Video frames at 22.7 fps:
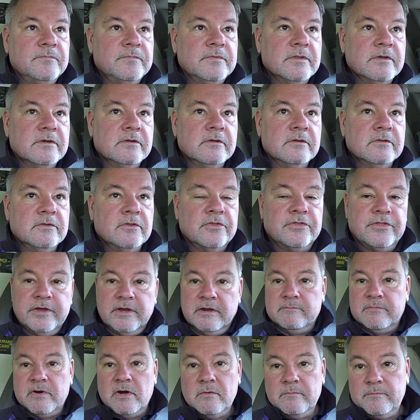The thing
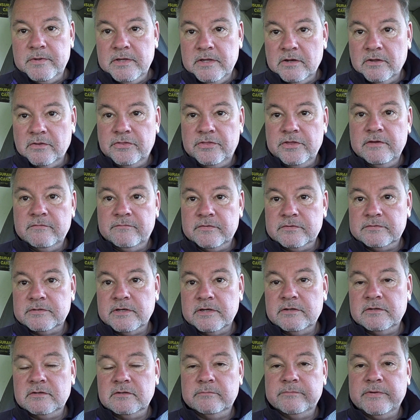about being a thief is
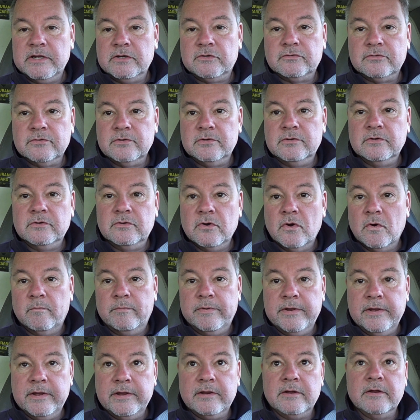that you make sure you go
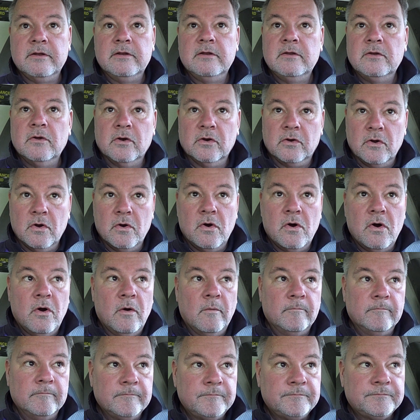big or go
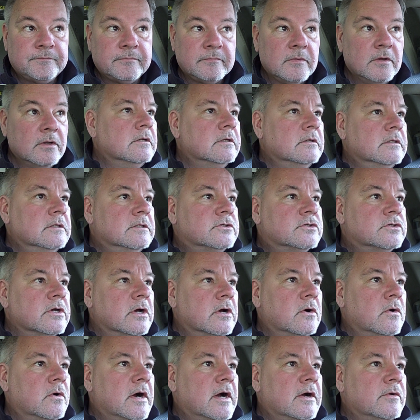home.
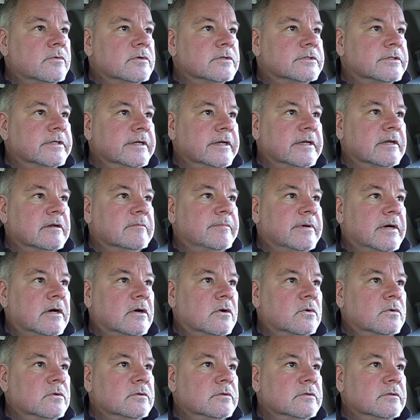So I was thinking
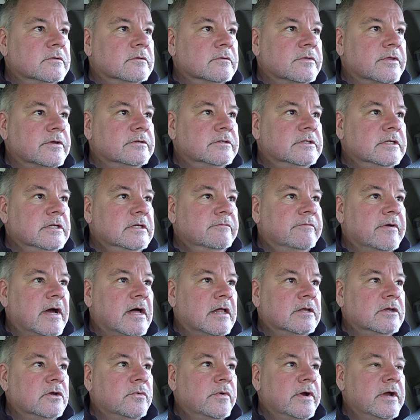about the
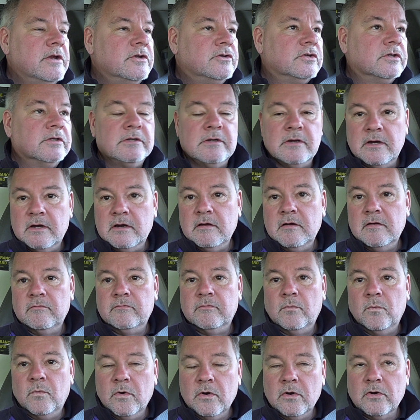devaluation
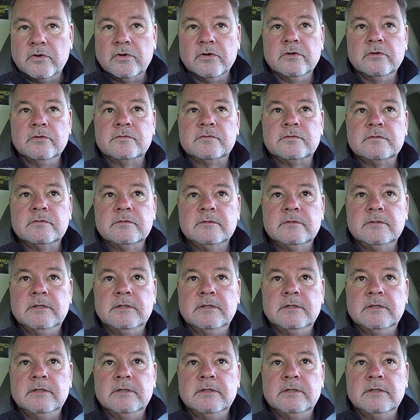of workers.